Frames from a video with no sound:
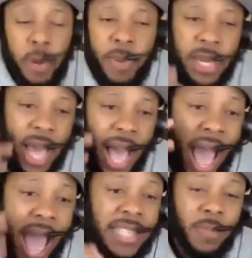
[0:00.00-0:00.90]
have been a
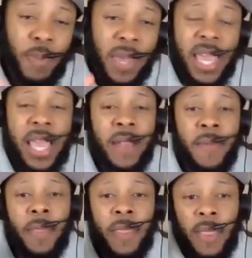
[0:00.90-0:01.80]
high speed
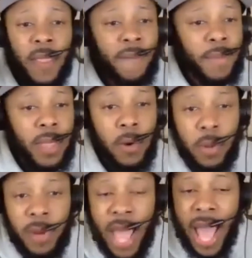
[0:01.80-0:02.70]
It would
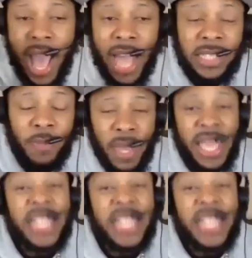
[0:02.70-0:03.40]
have been a high-speed